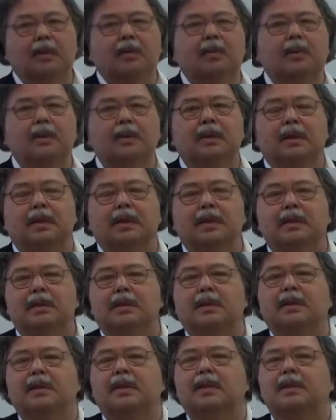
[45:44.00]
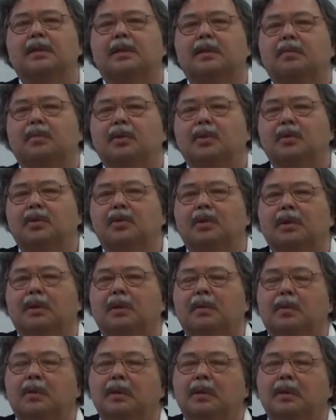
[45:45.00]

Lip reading: what is the distribution,